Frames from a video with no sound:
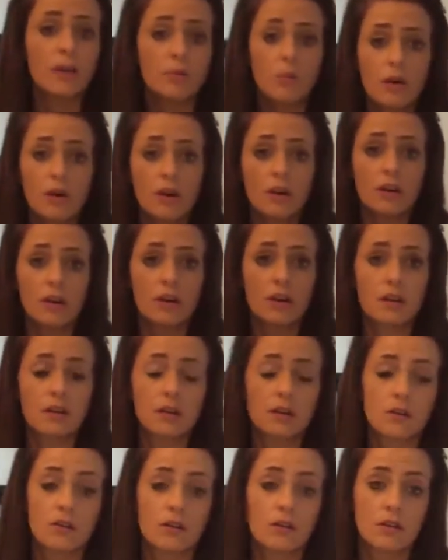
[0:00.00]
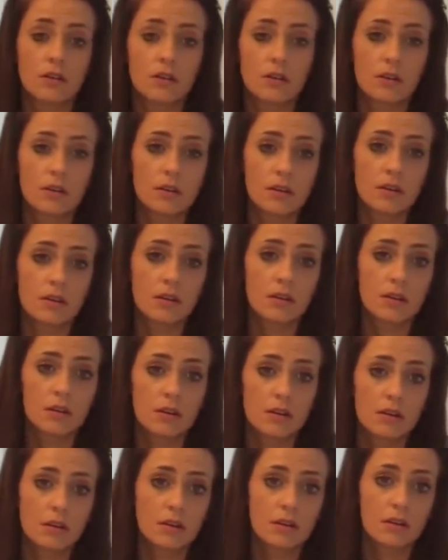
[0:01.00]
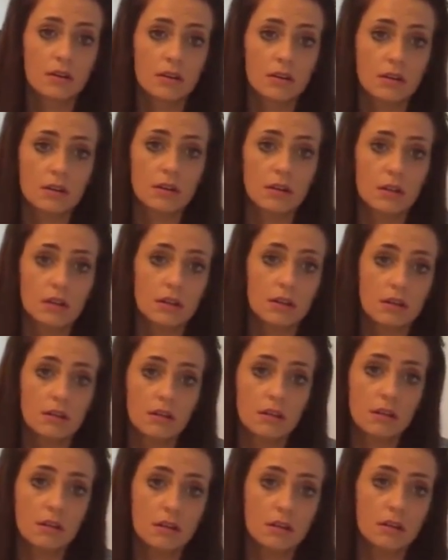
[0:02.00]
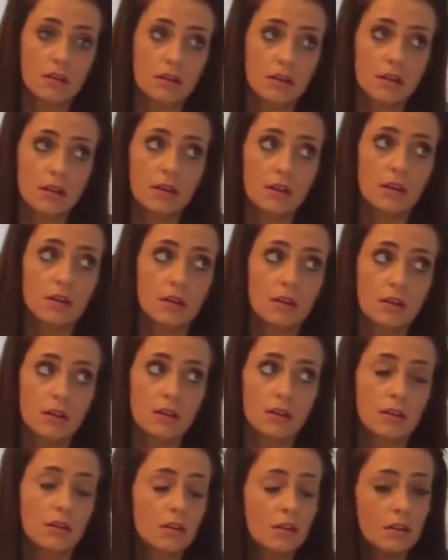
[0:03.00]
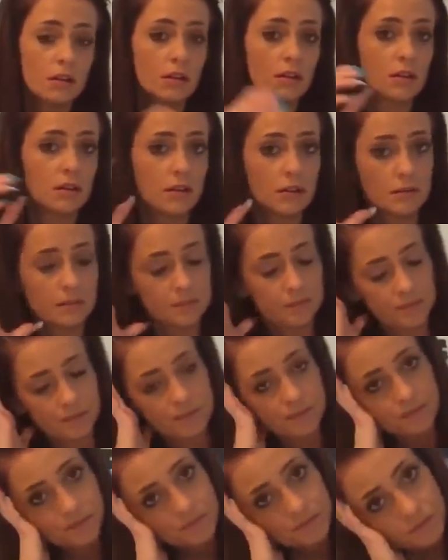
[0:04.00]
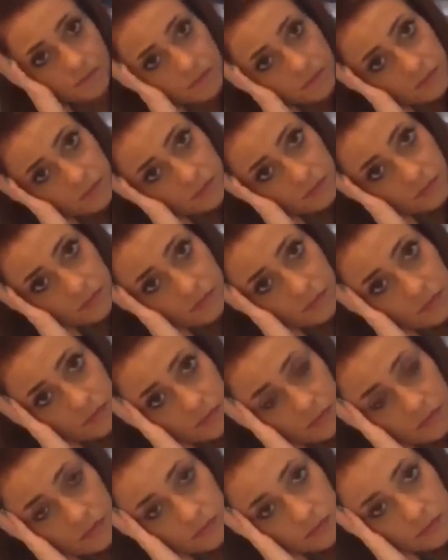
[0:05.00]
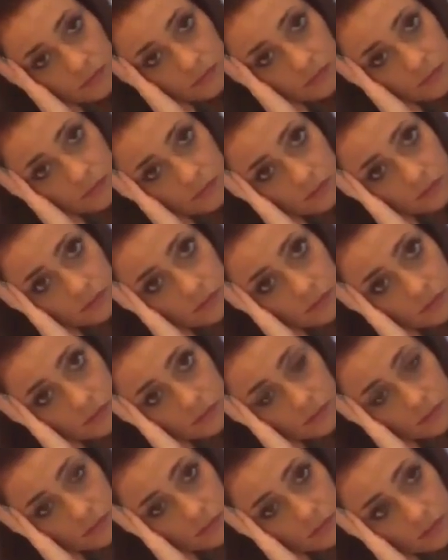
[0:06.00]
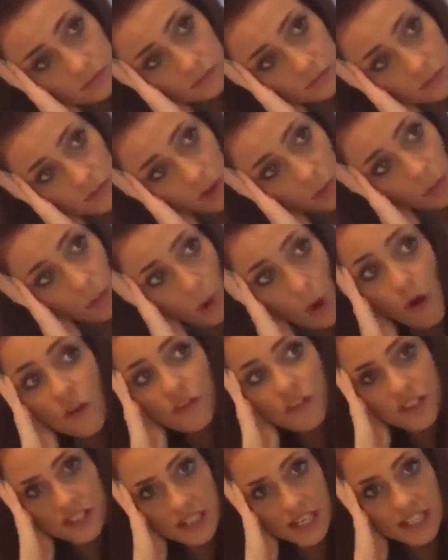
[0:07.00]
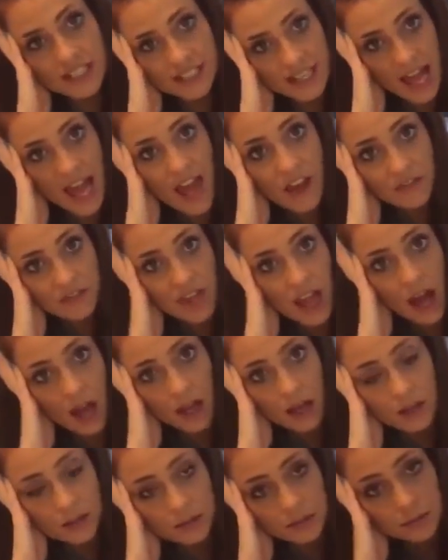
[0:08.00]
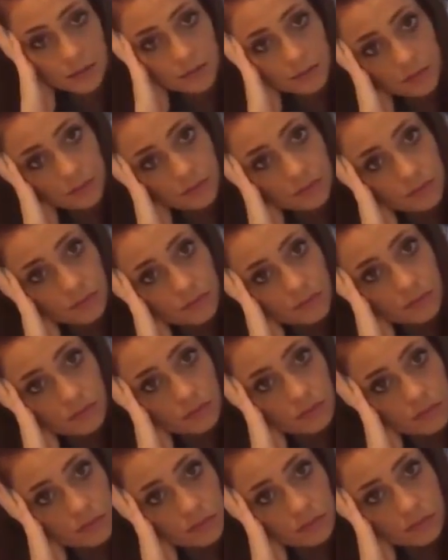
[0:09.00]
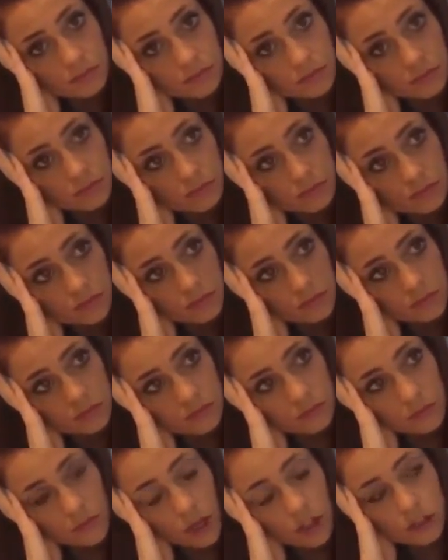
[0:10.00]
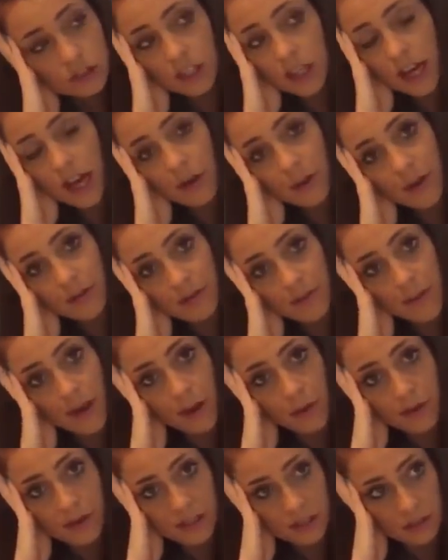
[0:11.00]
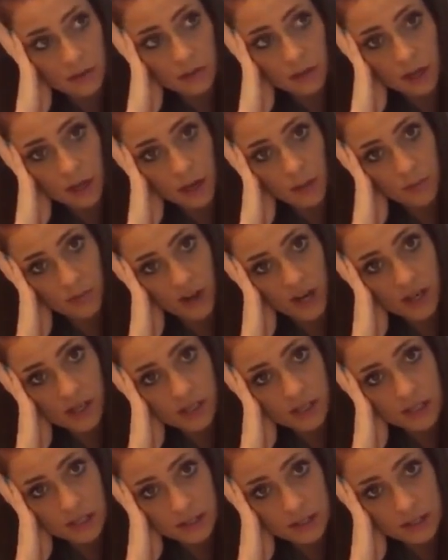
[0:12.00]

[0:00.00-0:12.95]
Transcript: So, what? If you got a ton of bricks and a ton of feathers, you're pushing the bricks off and the feathers at the same time, you bet the bricks are hitting the ground first. Yeah? Well, obviously, because they're right. heavier. Ton of bricks, ton of metal, what's hitting the ground first? I don't know how heavy metal is, so I'm going to go bricks.